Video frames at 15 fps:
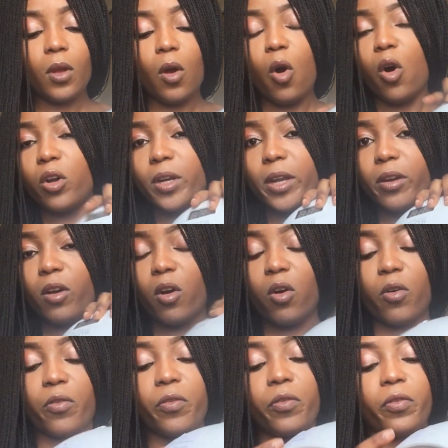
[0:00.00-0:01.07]
on and
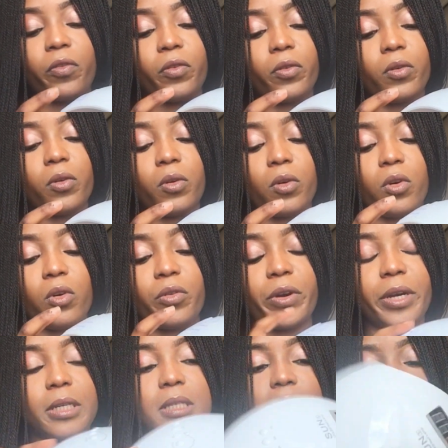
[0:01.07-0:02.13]
off. All
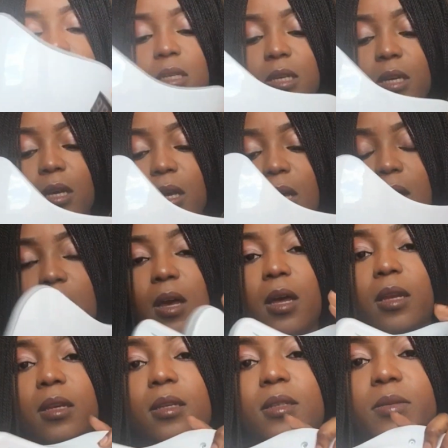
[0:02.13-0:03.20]
right,
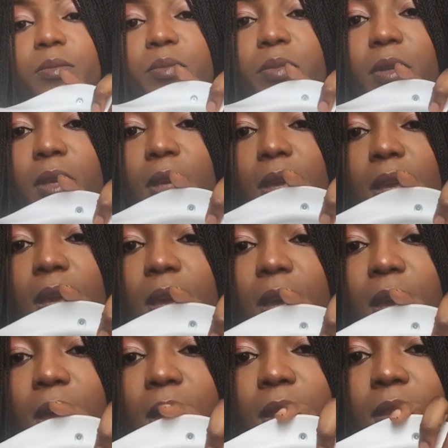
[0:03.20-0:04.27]
and
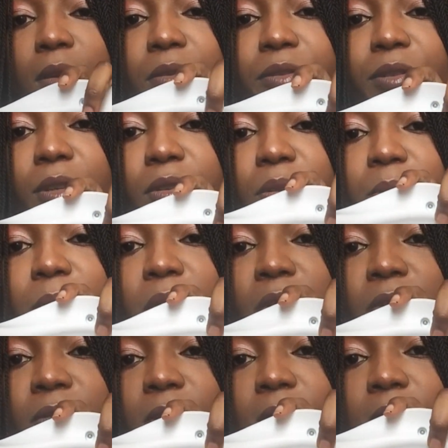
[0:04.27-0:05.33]
here there's a number
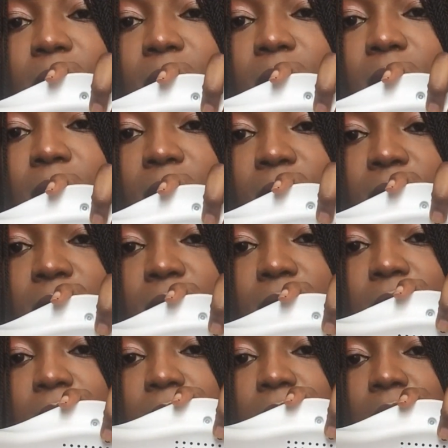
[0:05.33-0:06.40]
of these.
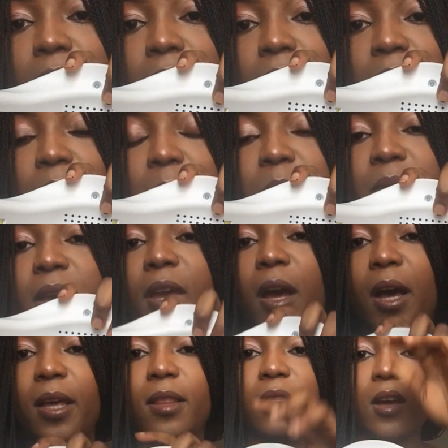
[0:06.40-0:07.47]

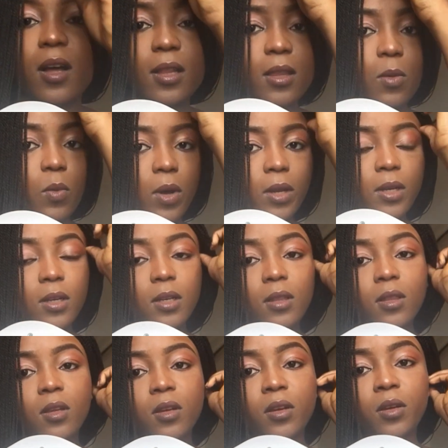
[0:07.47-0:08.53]
In the other one,
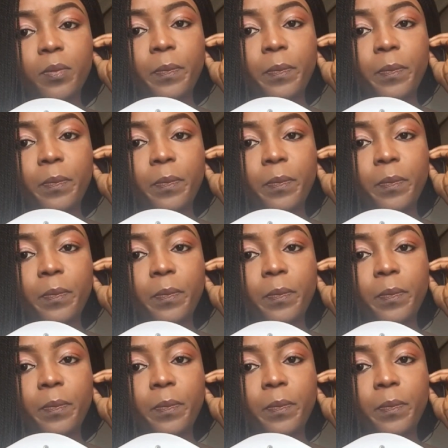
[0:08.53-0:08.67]
the